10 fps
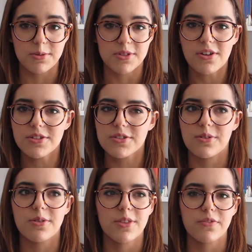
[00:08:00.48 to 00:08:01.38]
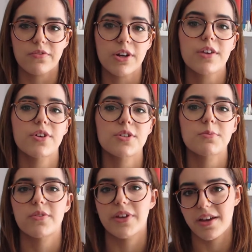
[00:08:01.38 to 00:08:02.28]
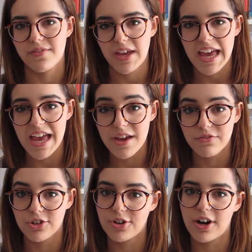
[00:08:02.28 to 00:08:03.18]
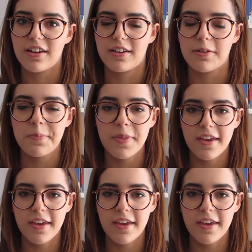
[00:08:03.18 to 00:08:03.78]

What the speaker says: it was also the very first movie I ever cried in.